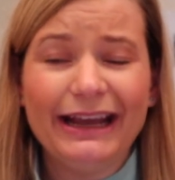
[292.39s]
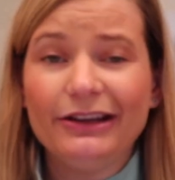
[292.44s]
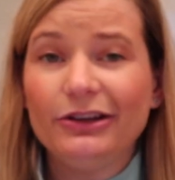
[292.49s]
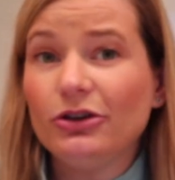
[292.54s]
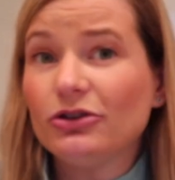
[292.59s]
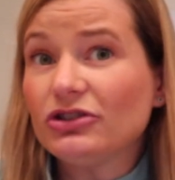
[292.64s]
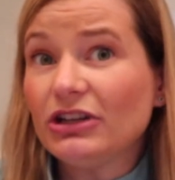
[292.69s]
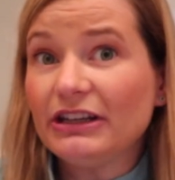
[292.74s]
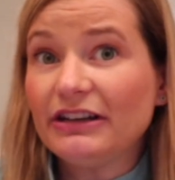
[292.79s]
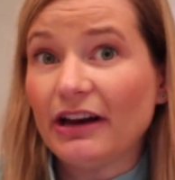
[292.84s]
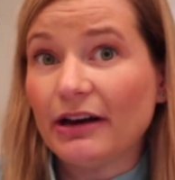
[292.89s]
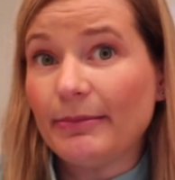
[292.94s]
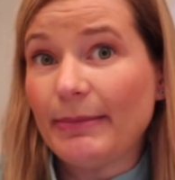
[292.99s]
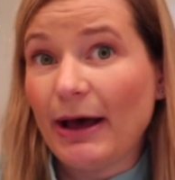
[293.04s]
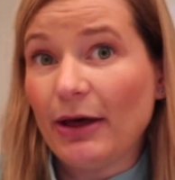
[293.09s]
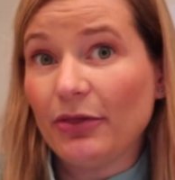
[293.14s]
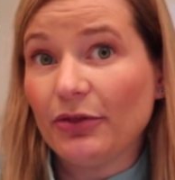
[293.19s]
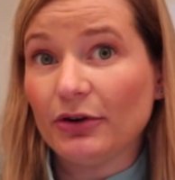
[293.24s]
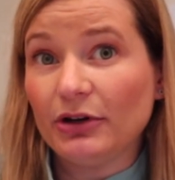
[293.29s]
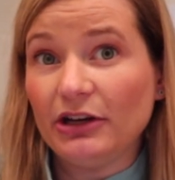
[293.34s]
usually done
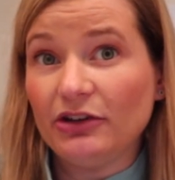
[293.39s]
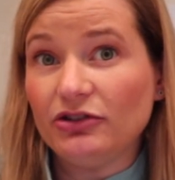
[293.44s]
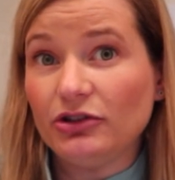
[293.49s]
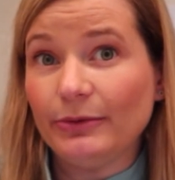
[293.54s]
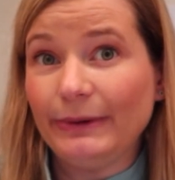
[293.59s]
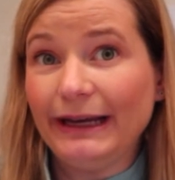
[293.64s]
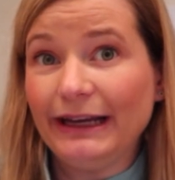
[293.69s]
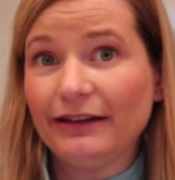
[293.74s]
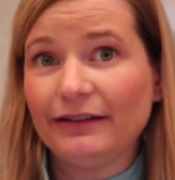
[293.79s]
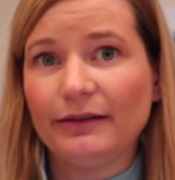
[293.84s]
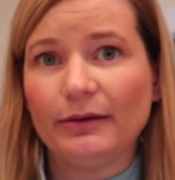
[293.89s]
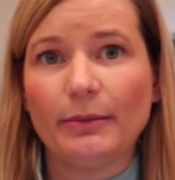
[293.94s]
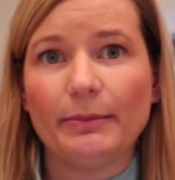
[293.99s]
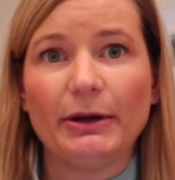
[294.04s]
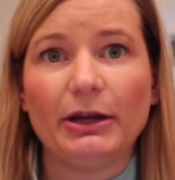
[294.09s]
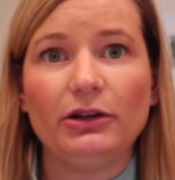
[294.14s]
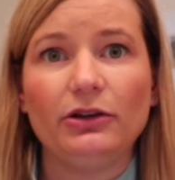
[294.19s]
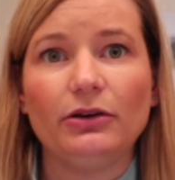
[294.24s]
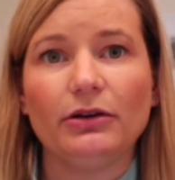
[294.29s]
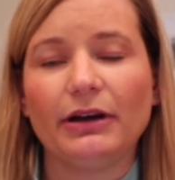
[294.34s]
about 32 weeks,
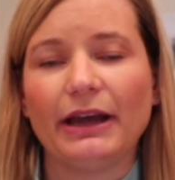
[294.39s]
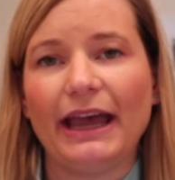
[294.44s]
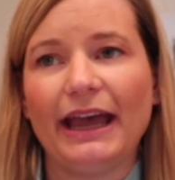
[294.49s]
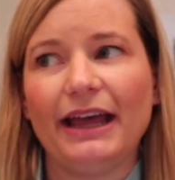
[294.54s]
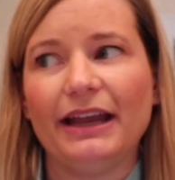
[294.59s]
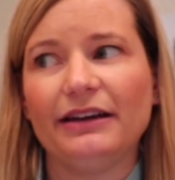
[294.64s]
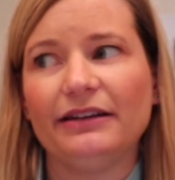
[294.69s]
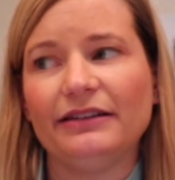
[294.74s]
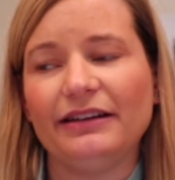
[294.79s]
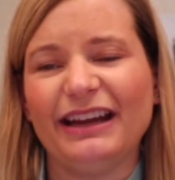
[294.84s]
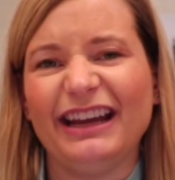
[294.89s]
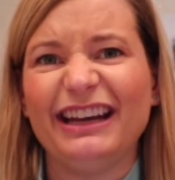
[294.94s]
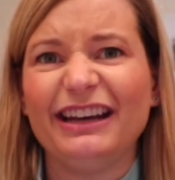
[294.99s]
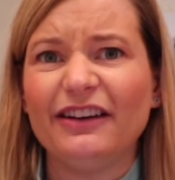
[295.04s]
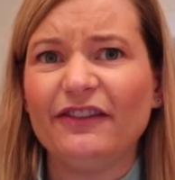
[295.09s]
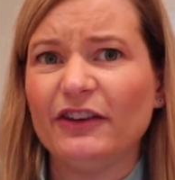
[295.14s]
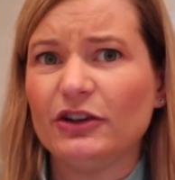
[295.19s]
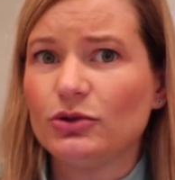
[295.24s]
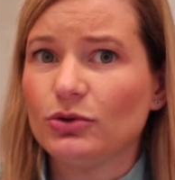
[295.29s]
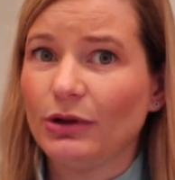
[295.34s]
but you can
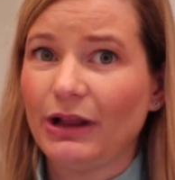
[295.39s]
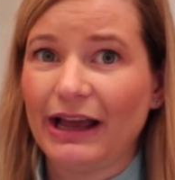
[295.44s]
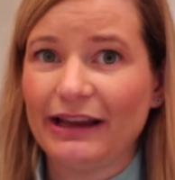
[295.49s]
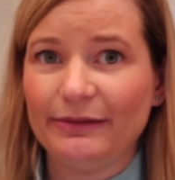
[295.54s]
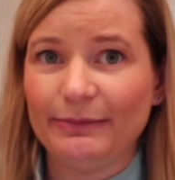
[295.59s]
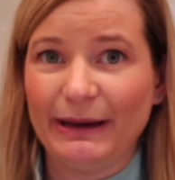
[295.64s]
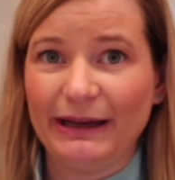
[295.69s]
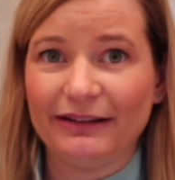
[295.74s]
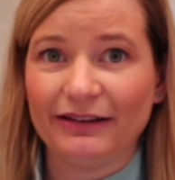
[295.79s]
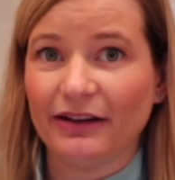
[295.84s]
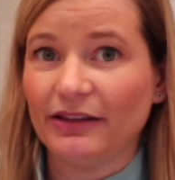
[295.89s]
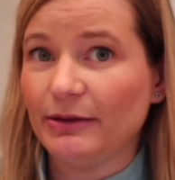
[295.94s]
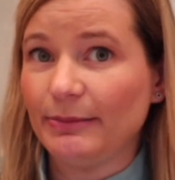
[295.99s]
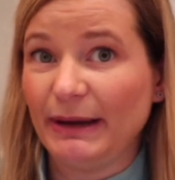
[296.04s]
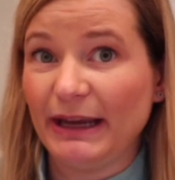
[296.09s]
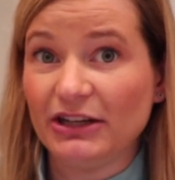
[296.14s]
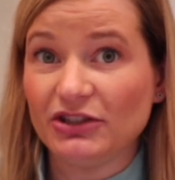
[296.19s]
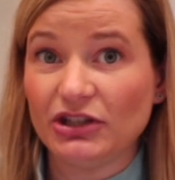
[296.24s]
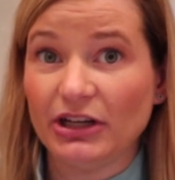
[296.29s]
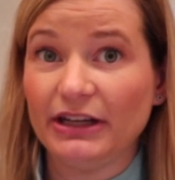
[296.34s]
individualize based on the
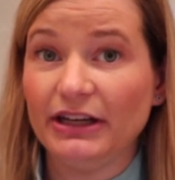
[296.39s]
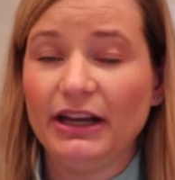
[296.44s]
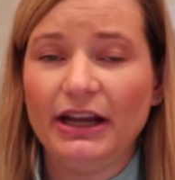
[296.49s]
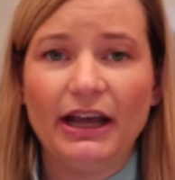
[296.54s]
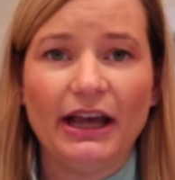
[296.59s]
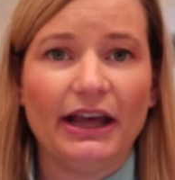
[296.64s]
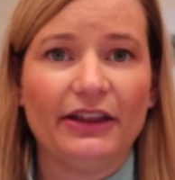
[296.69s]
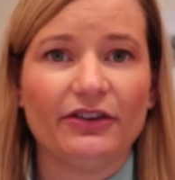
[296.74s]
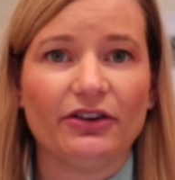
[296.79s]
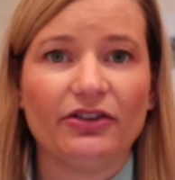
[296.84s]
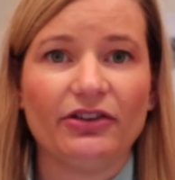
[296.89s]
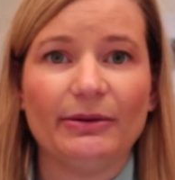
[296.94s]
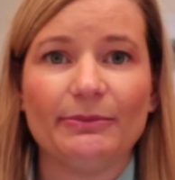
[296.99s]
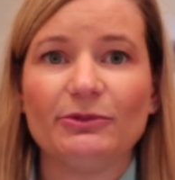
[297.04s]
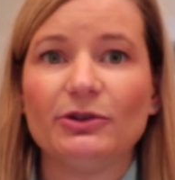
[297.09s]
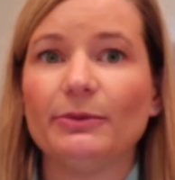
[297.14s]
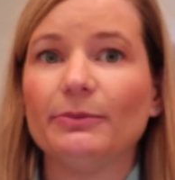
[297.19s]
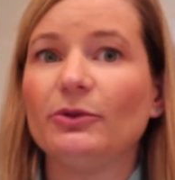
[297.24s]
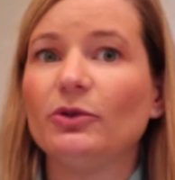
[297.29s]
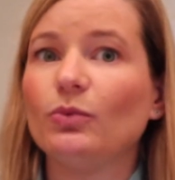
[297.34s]
patient and their
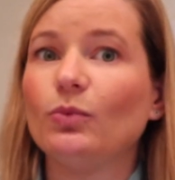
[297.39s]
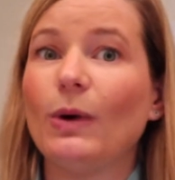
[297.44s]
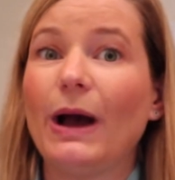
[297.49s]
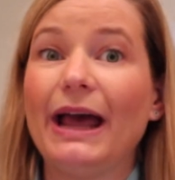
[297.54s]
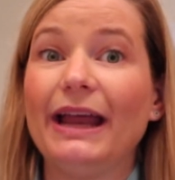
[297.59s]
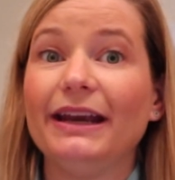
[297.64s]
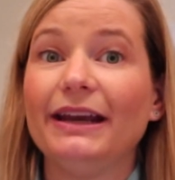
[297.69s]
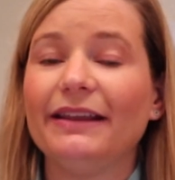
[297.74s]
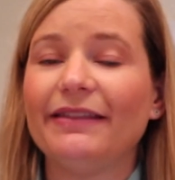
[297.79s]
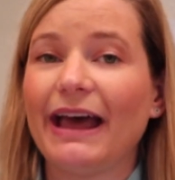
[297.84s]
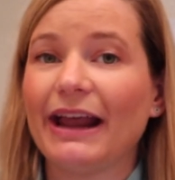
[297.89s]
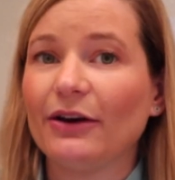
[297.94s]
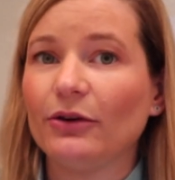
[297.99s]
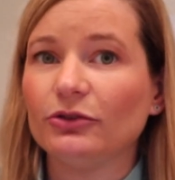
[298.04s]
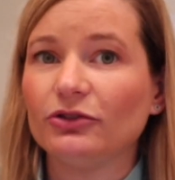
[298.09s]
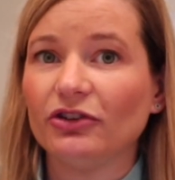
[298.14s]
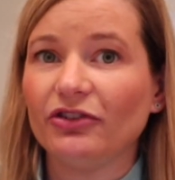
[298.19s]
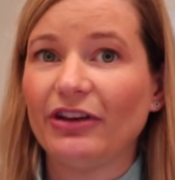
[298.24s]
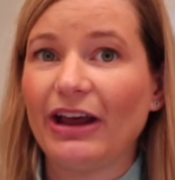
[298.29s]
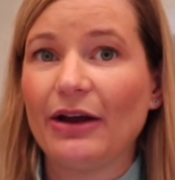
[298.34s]
symptoms when that
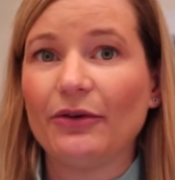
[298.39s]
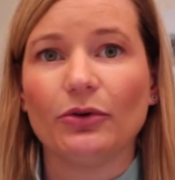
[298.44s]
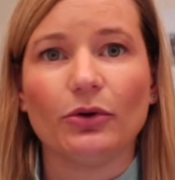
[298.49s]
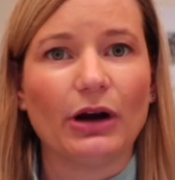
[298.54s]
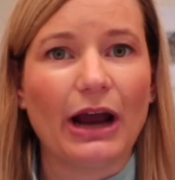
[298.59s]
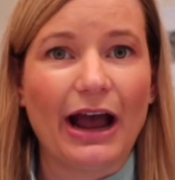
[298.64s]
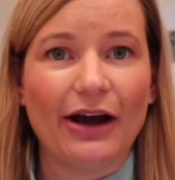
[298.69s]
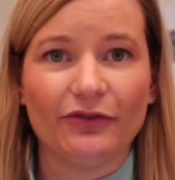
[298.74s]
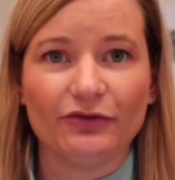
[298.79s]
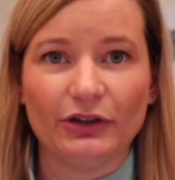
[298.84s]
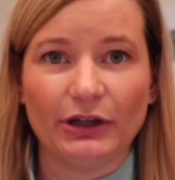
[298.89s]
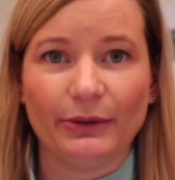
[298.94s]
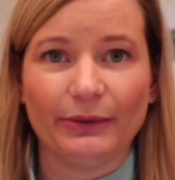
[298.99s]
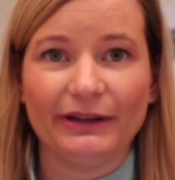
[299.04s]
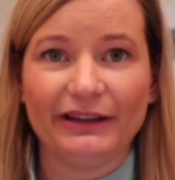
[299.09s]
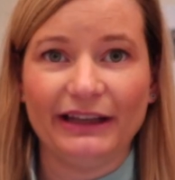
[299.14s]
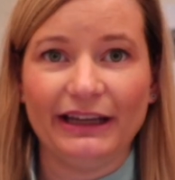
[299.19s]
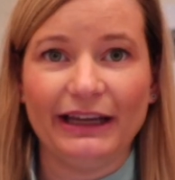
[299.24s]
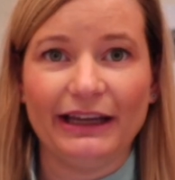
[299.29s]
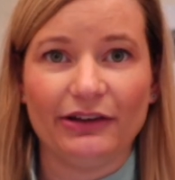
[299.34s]
ultrasound or how
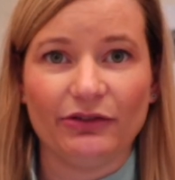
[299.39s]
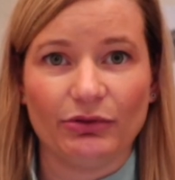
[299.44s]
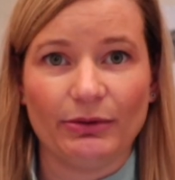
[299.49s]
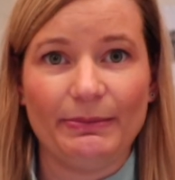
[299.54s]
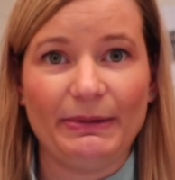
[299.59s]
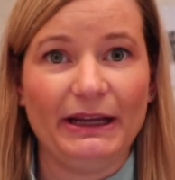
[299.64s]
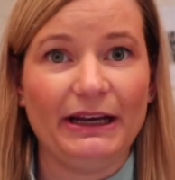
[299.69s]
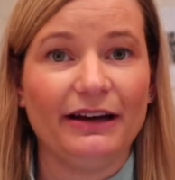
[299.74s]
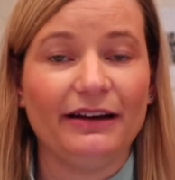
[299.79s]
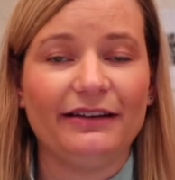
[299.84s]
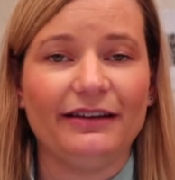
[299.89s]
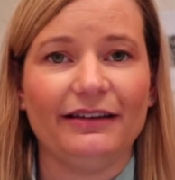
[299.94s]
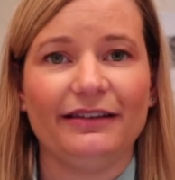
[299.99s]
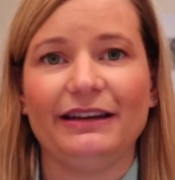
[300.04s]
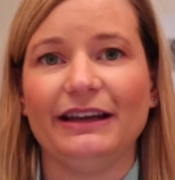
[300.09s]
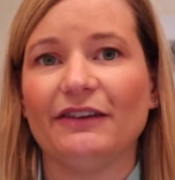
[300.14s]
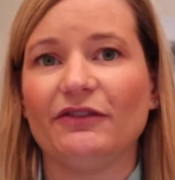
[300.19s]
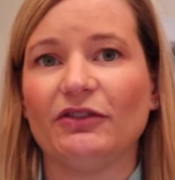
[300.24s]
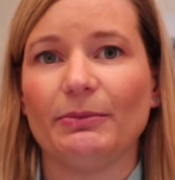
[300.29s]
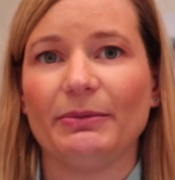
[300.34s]
frequently it's repeated to
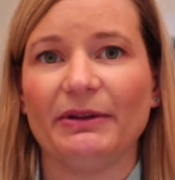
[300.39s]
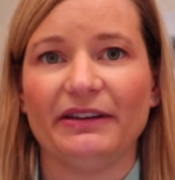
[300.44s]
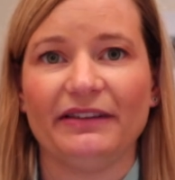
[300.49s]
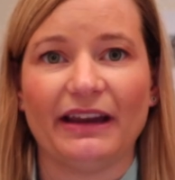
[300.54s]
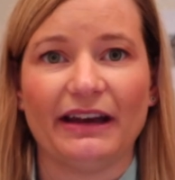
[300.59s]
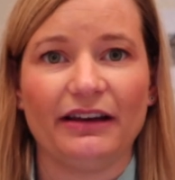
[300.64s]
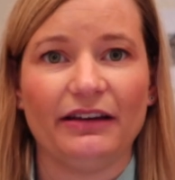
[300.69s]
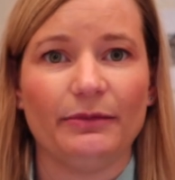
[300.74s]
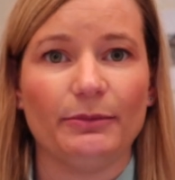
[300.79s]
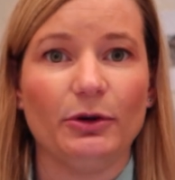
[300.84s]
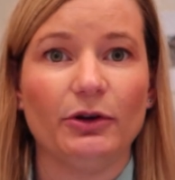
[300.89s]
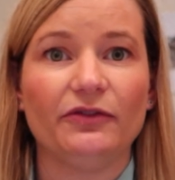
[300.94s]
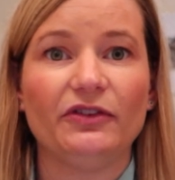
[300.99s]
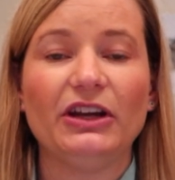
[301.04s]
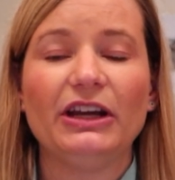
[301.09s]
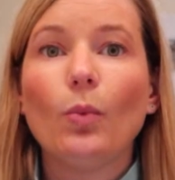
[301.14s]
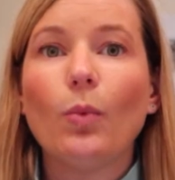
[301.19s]
see placenta is moved.